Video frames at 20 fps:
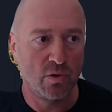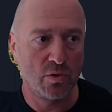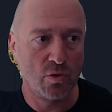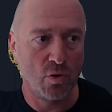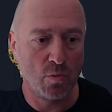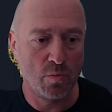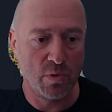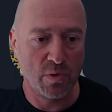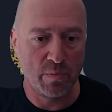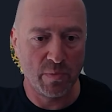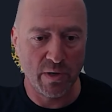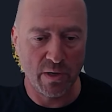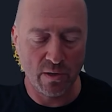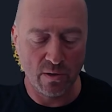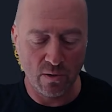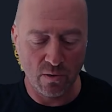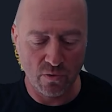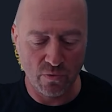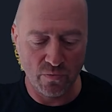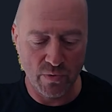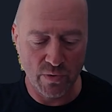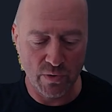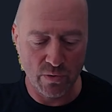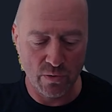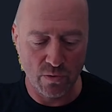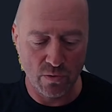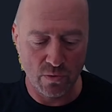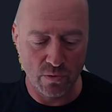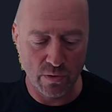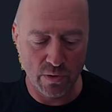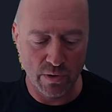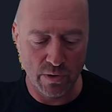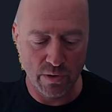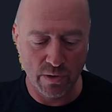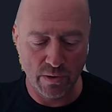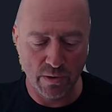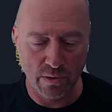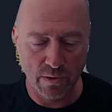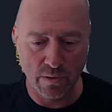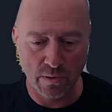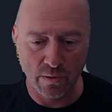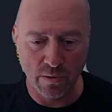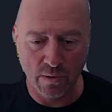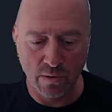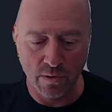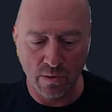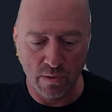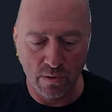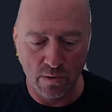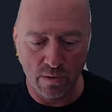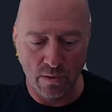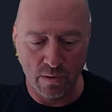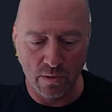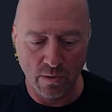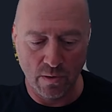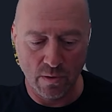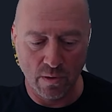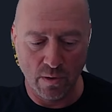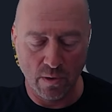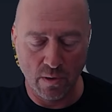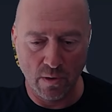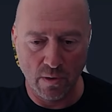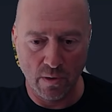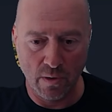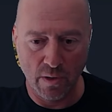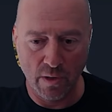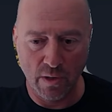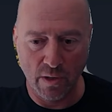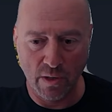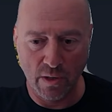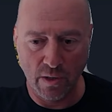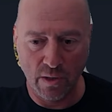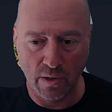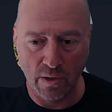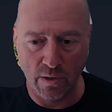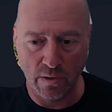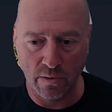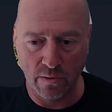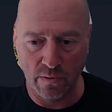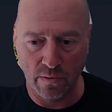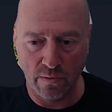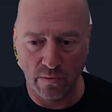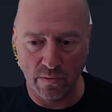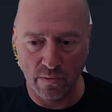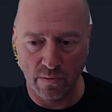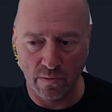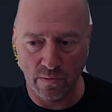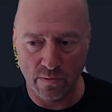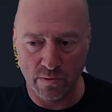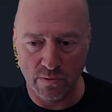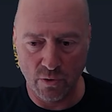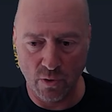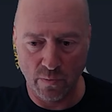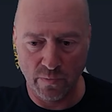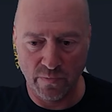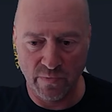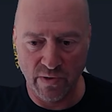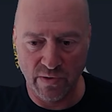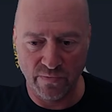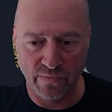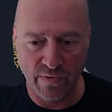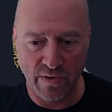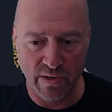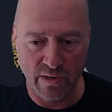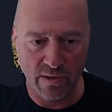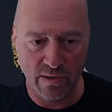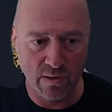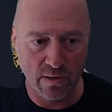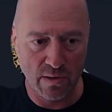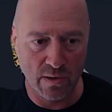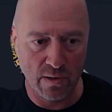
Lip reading: open the window here and drop that file